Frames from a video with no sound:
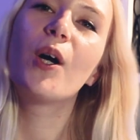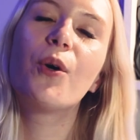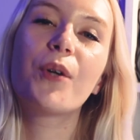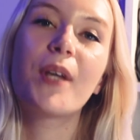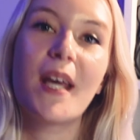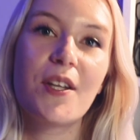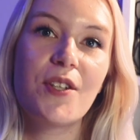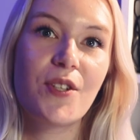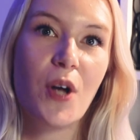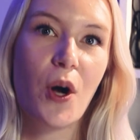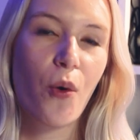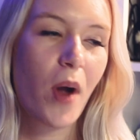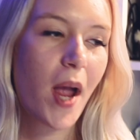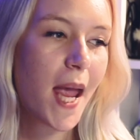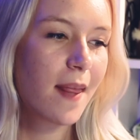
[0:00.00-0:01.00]
Okay,
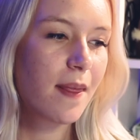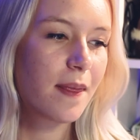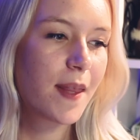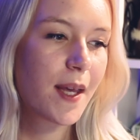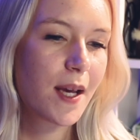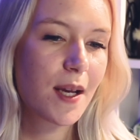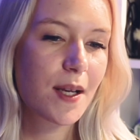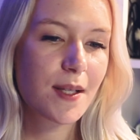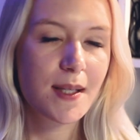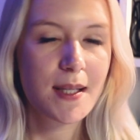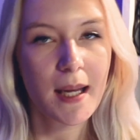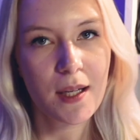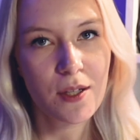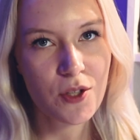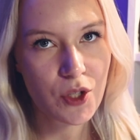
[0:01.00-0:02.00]
so and the
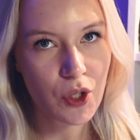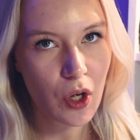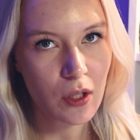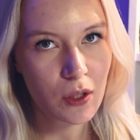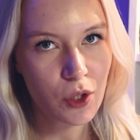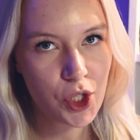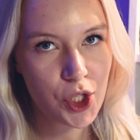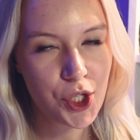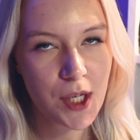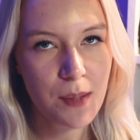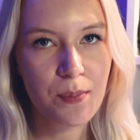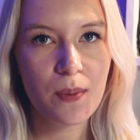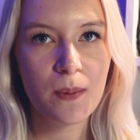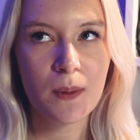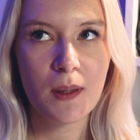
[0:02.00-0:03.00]
second
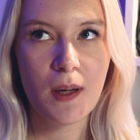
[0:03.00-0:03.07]
scholarship